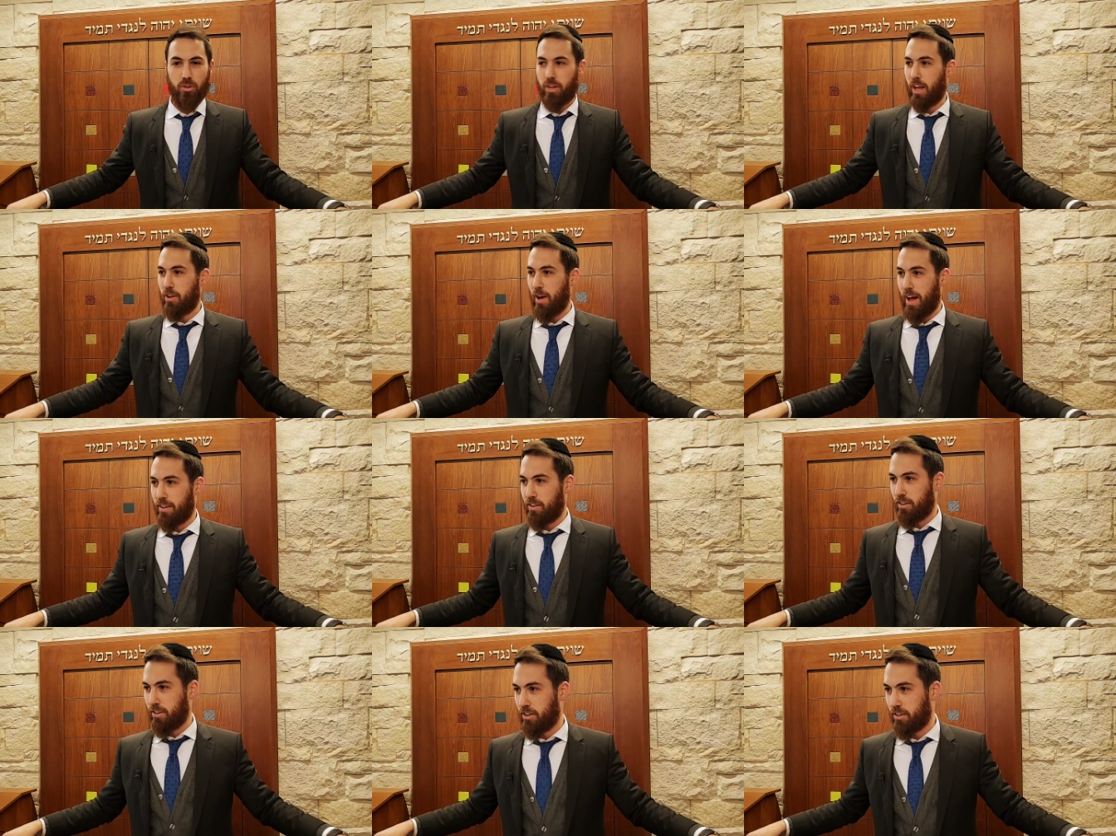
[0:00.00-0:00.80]
Yeah, you had
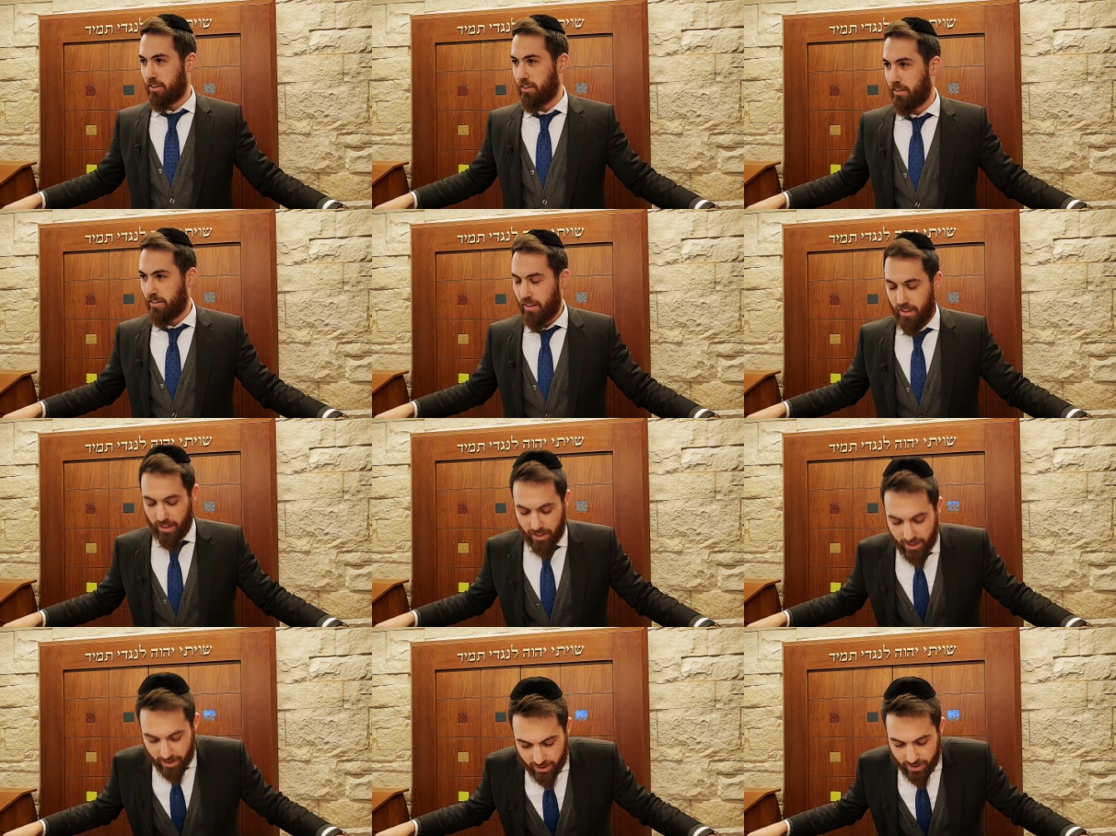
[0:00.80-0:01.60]
your. your
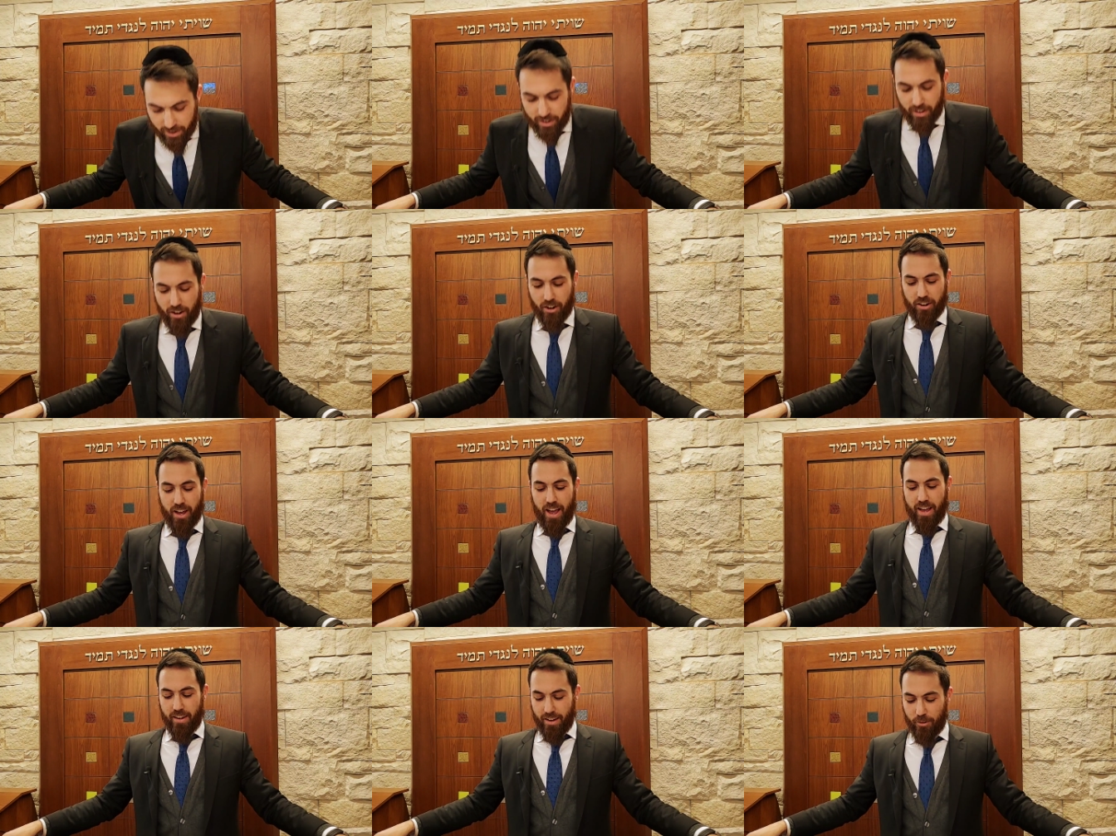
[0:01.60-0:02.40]
541.
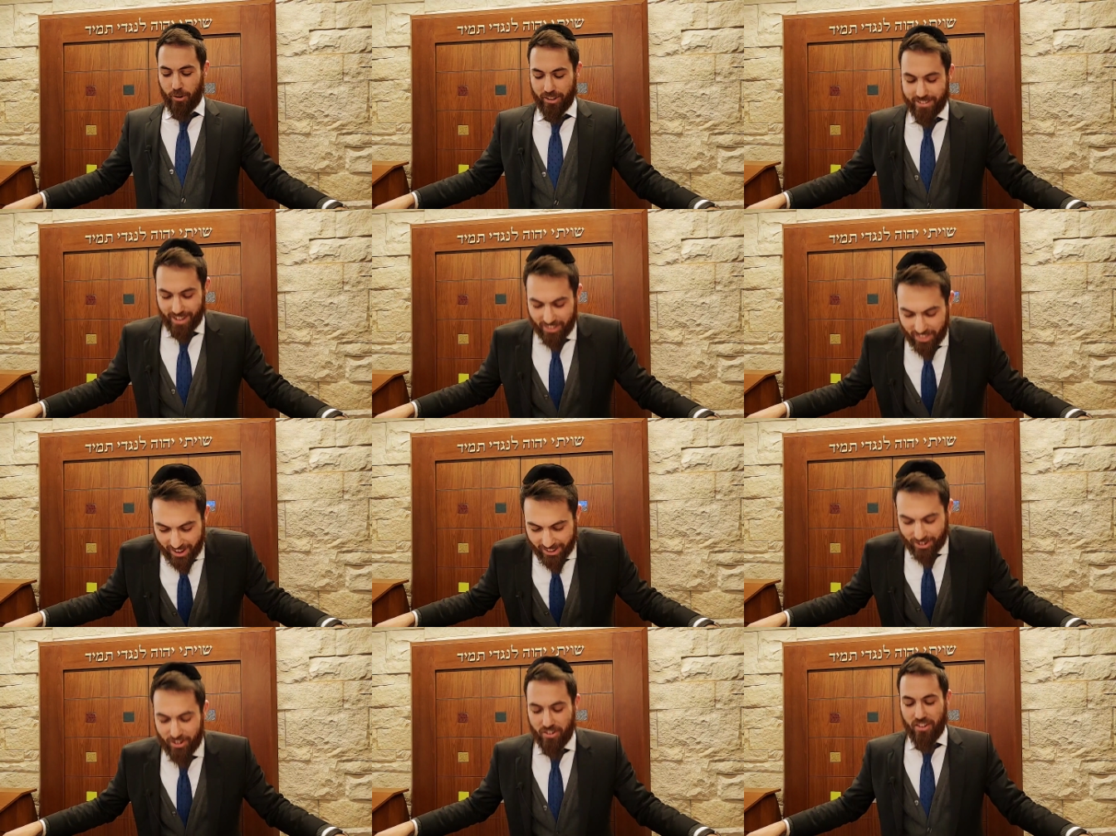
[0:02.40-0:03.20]
Okay, it worked out.
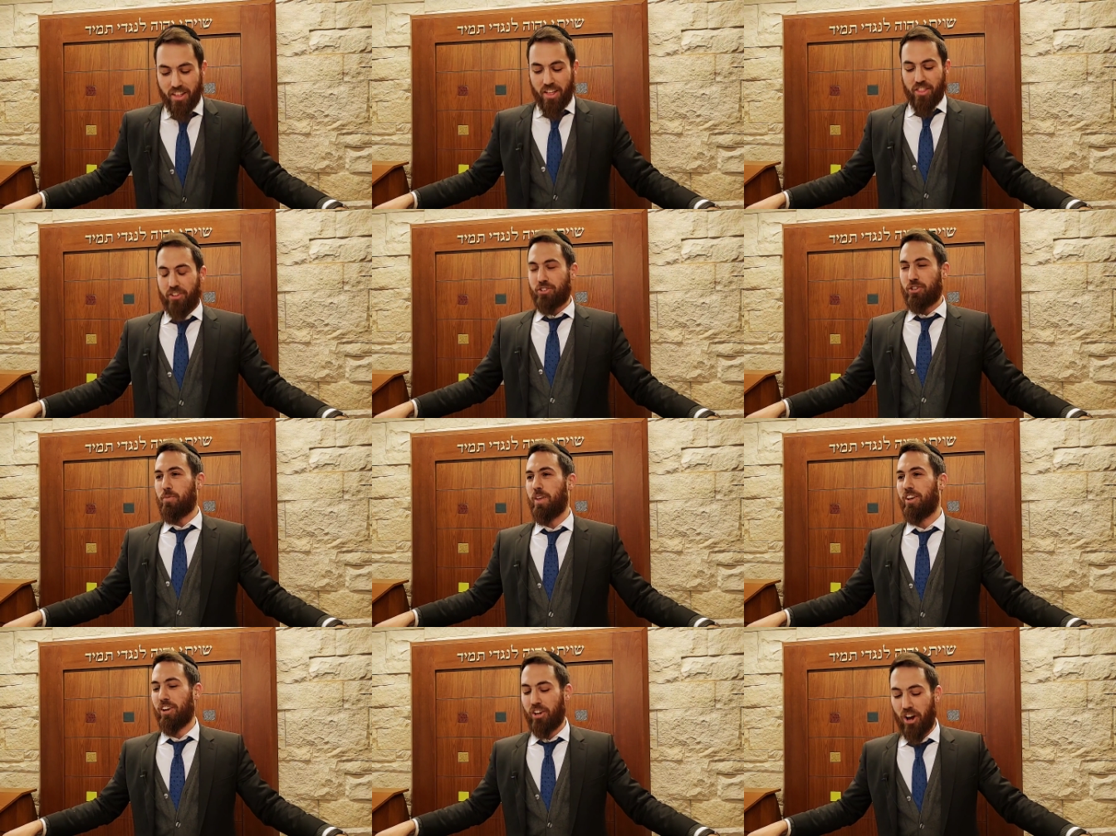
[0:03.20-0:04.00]
Thank you. The
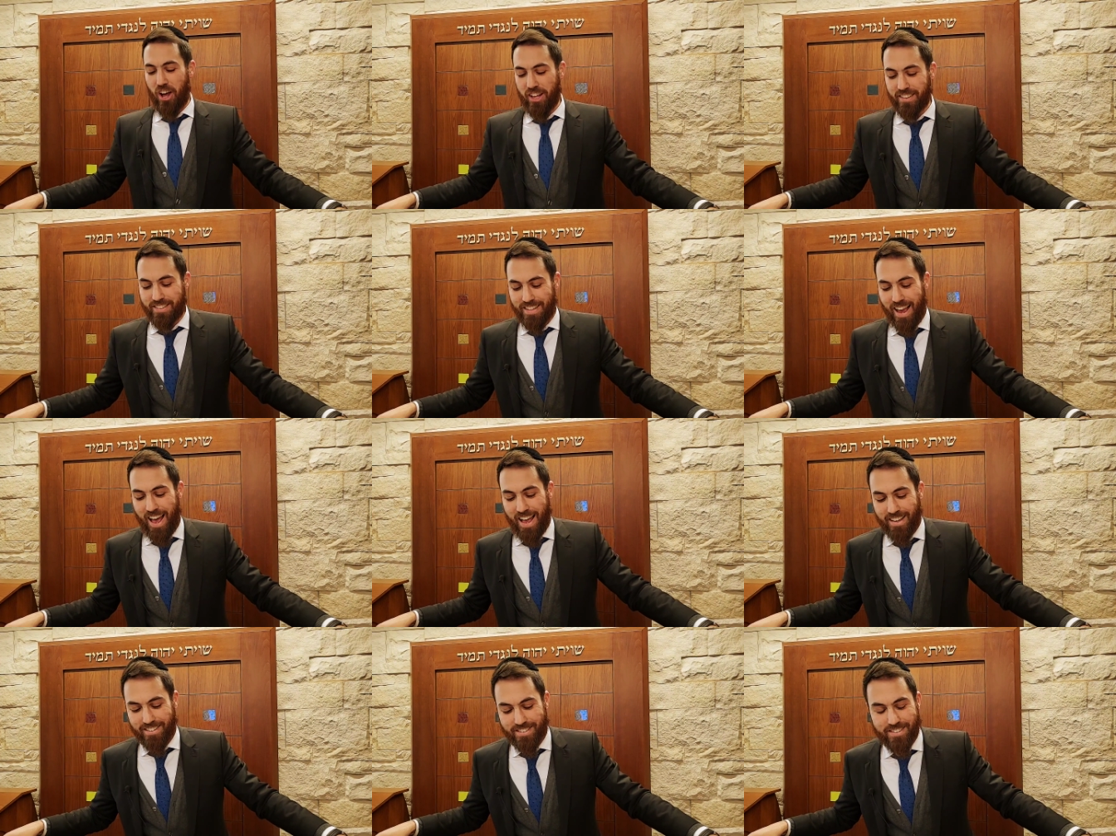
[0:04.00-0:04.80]
Chavina Goin
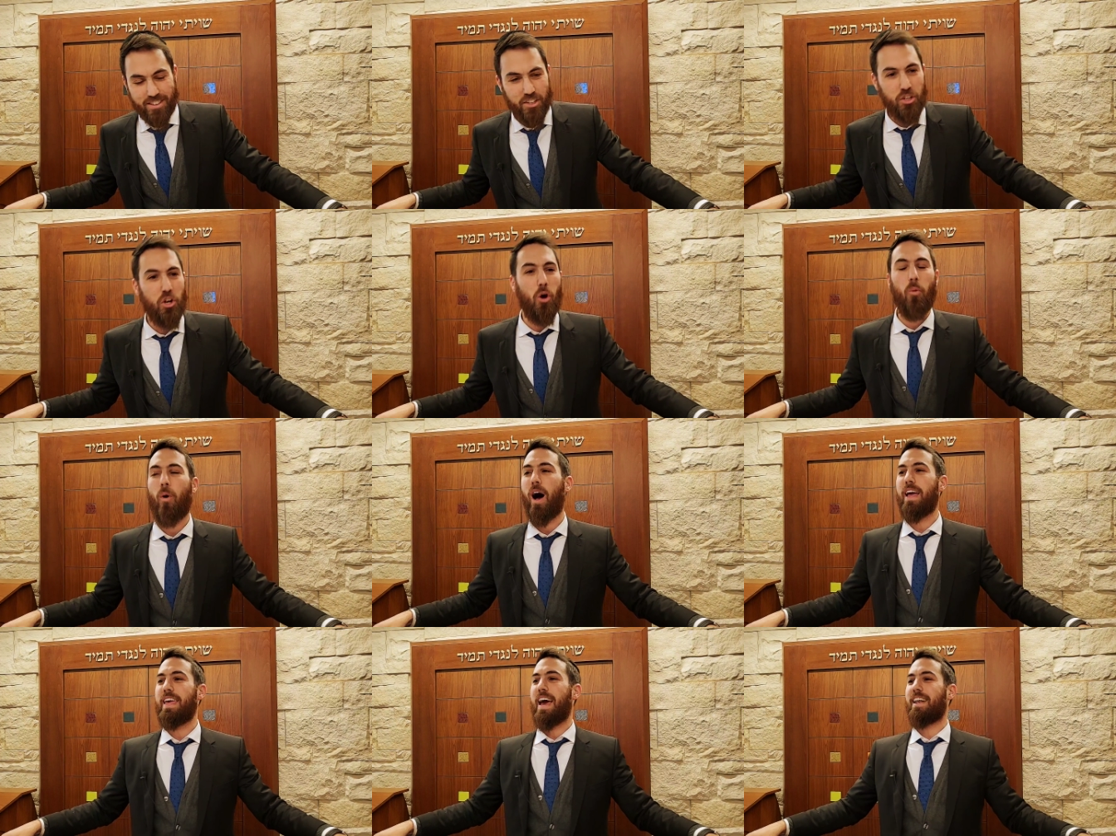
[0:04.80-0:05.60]
says, you know
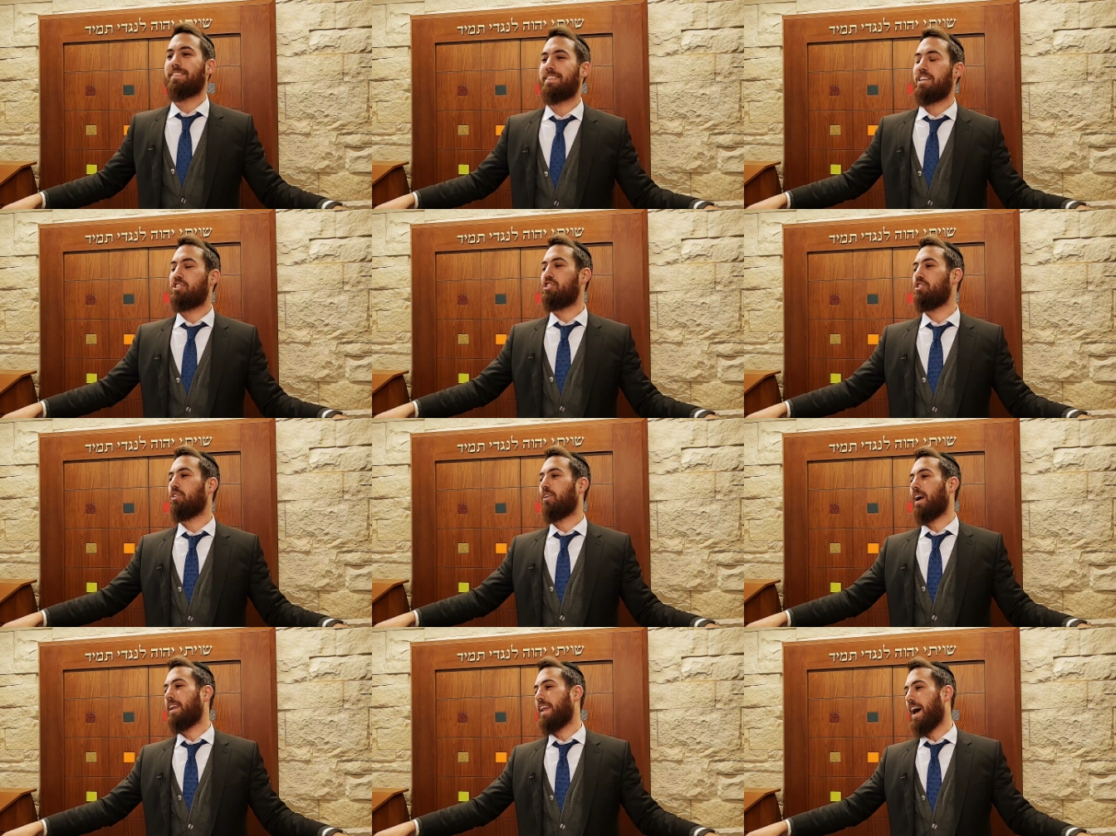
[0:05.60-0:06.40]
why he had to say Shira
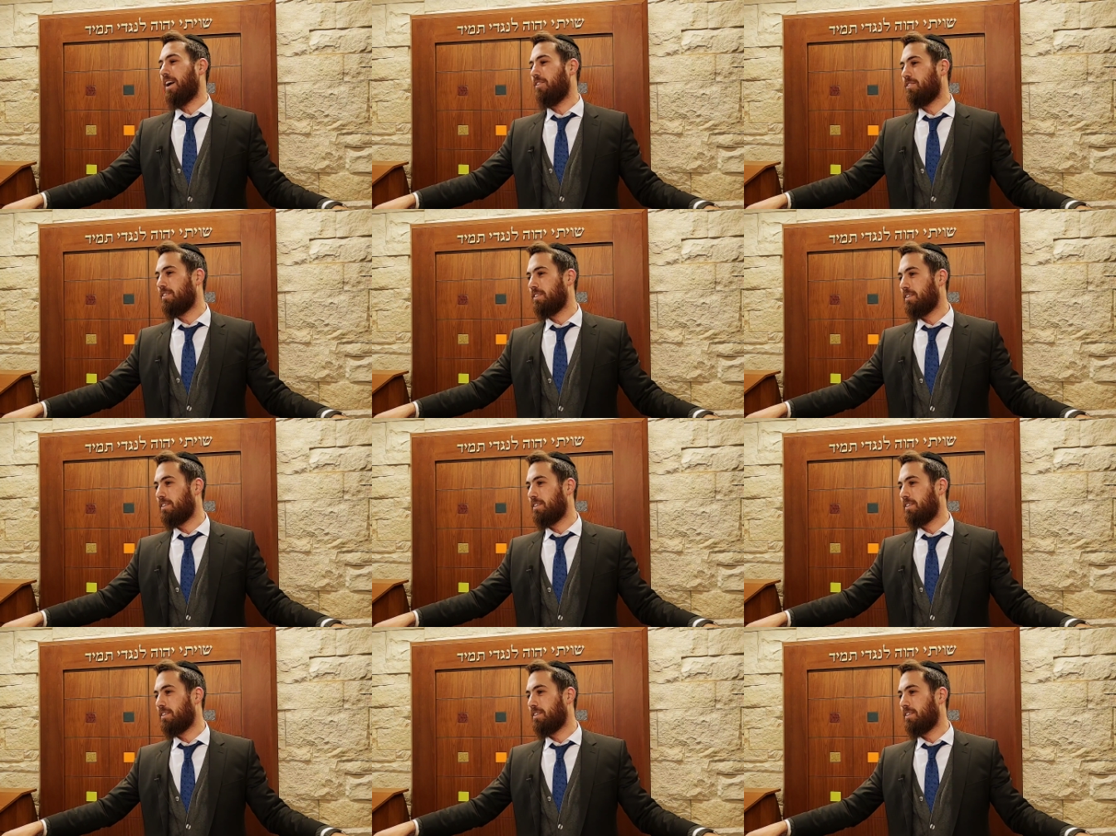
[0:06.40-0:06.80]
right now?